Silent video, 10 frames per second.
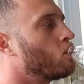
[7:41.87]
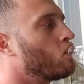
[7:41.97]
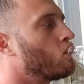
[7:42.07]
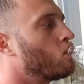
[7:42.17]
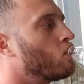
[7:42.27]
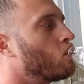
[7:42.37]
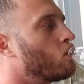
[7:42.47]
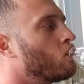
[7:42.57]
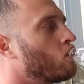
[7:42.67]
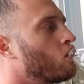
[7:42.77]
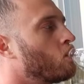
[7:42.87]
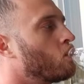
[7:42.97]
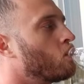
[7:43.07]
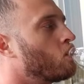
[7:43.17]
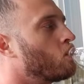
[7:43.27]

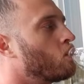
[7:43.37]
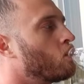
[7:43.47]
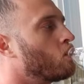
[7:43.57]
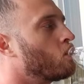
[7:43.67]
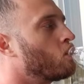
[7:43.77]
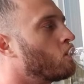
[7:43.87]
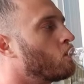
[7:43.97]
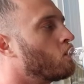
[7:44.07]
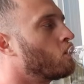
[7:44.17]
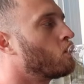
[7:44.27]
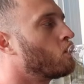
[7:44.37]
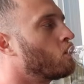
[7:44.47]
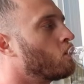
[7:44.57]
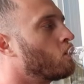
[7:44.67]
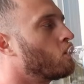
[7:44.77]

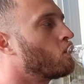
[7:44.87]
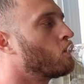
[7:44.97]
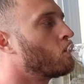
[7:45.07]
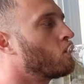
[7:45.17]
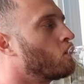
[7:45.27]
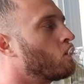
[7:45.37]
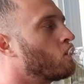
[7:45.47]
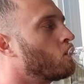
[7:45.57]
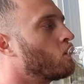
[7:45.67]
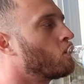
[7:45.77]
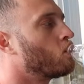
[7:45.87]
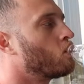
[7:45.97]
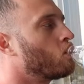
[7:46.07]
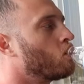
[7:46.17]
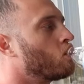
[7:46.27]

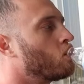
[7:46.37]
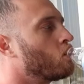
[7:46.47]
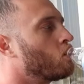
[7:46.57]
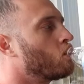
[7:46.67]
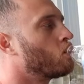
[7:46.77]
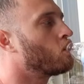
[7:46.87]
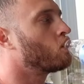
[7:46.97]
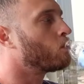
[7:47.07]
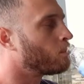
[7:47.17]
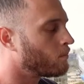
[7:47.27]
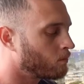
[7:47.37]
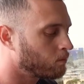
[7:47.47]
[no speech]